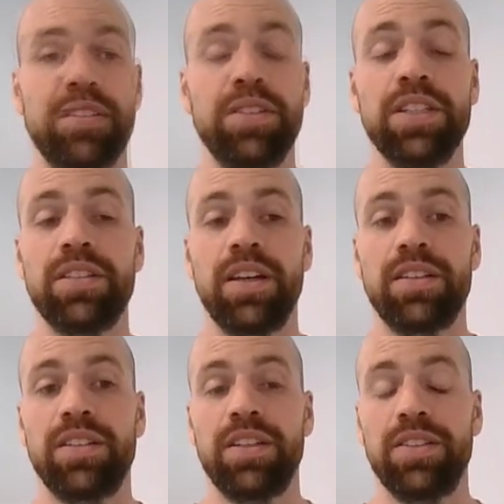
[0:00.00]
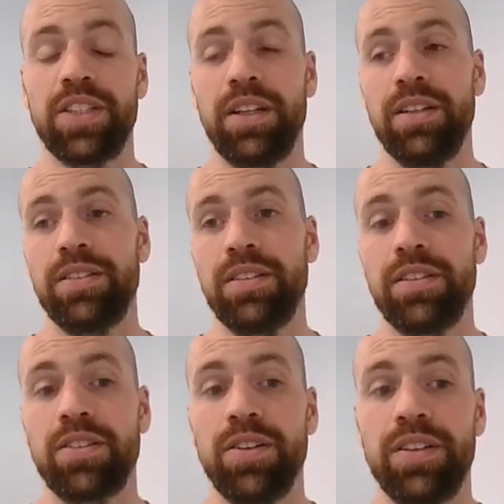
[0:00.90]
restart channels in
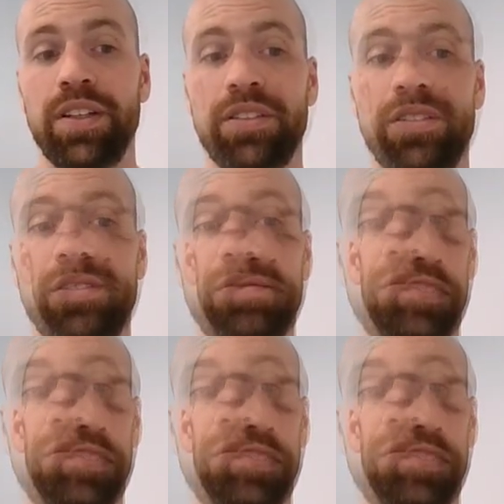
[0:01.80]
this context.